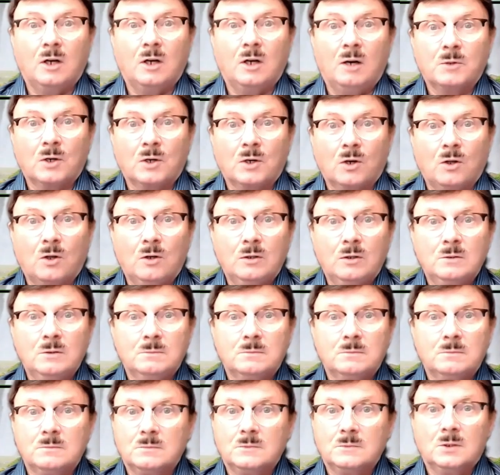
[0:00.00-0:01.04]
common law
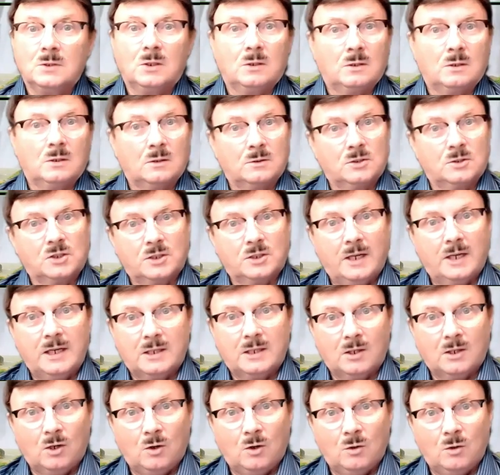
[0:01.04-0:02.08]
or state
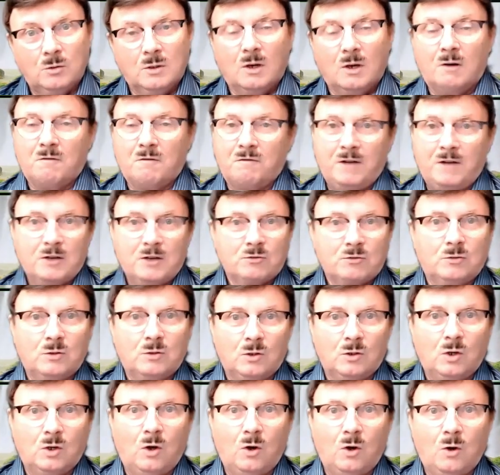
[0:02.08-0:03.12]
law, federal
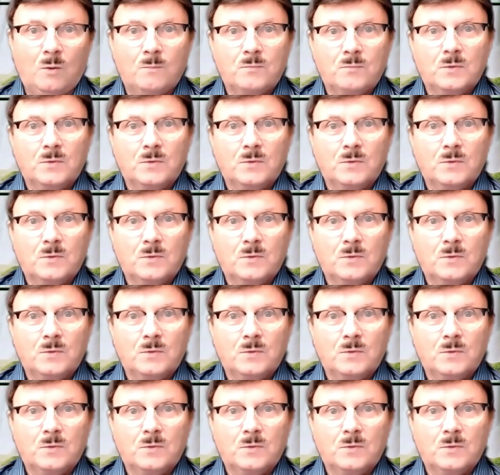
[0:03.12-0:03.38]
law,